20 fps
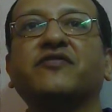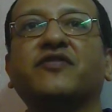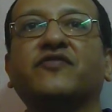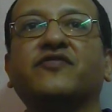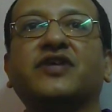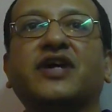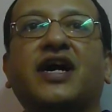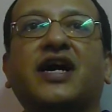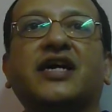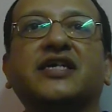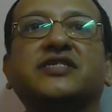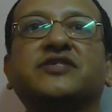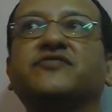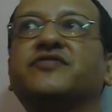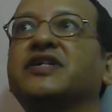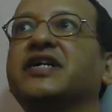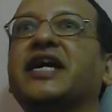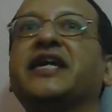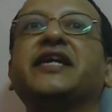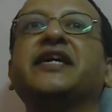of caste,
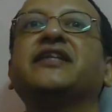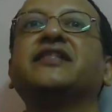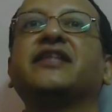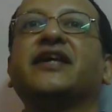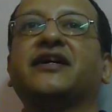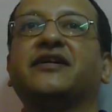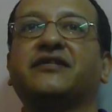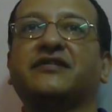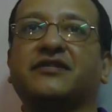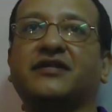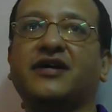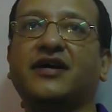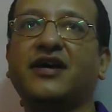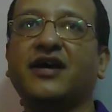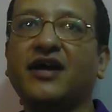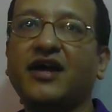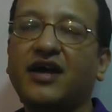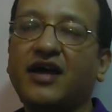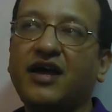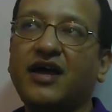were getting there.
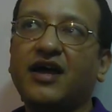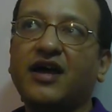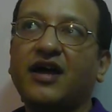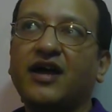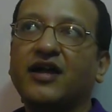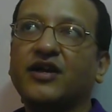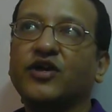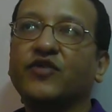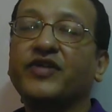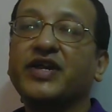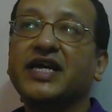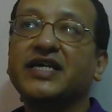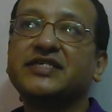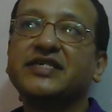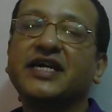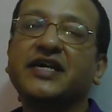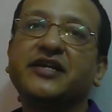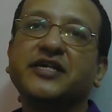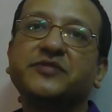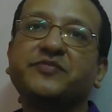Now when I
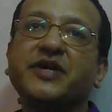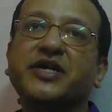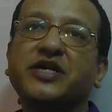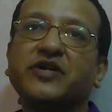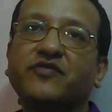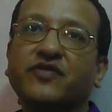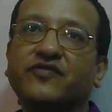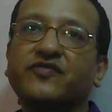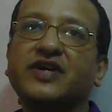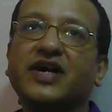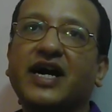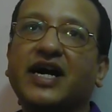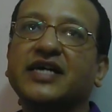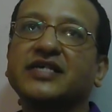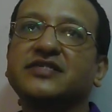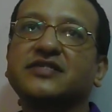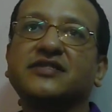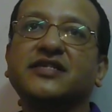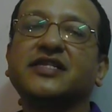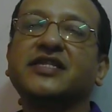say irrespective of
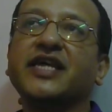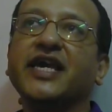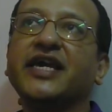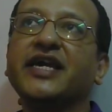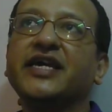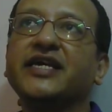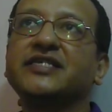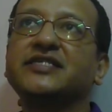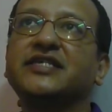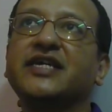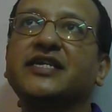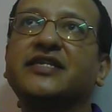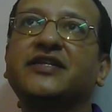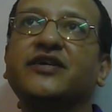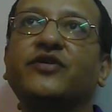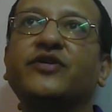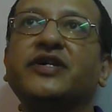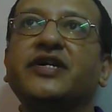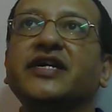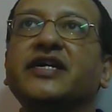caste, the thing is that
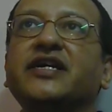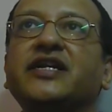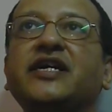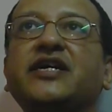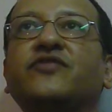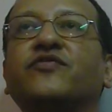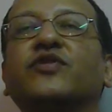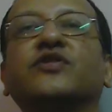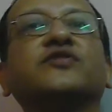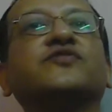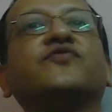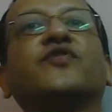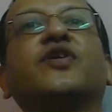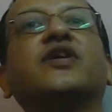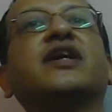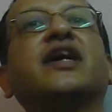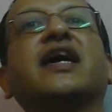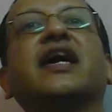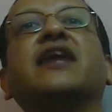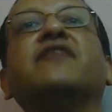theoretically it was
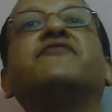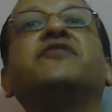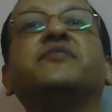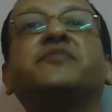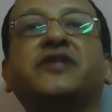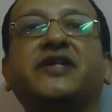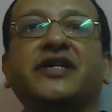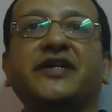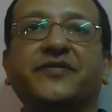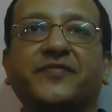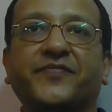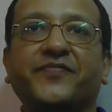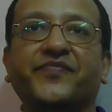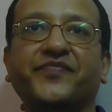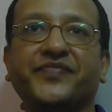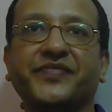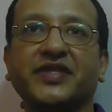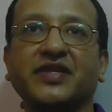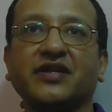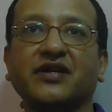for everybody,
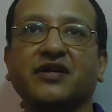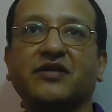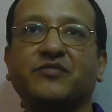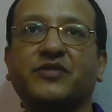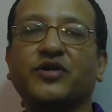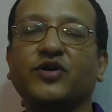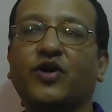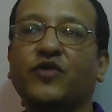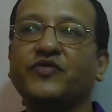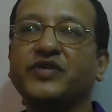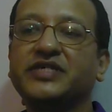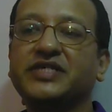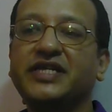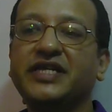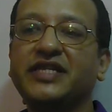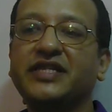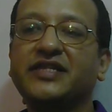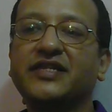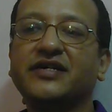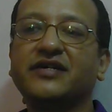but
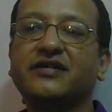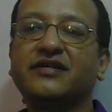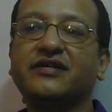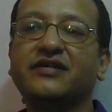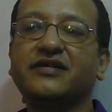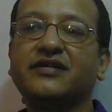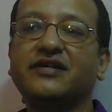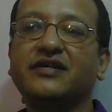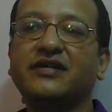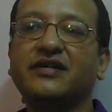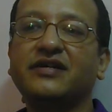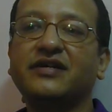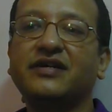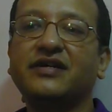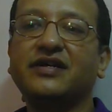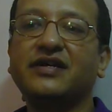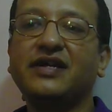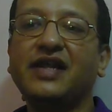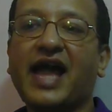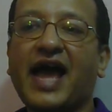obviously the
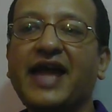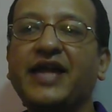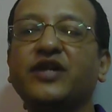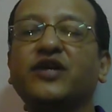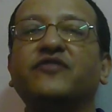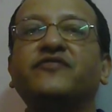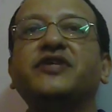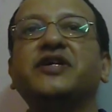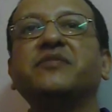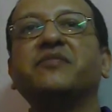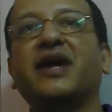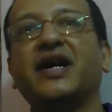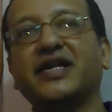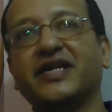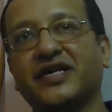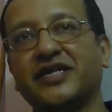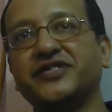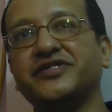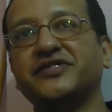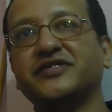line of
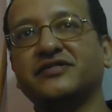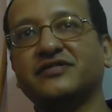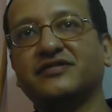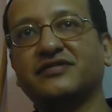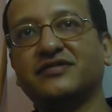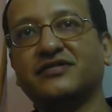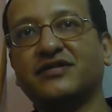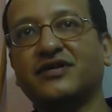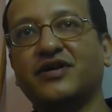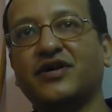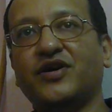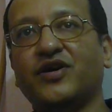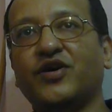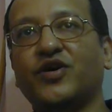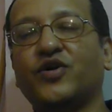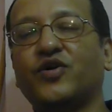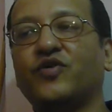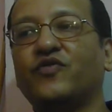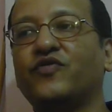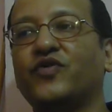demarcation
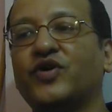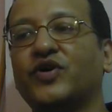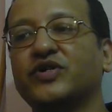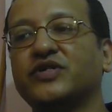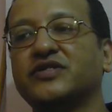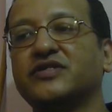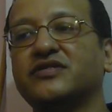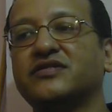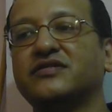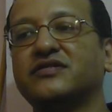was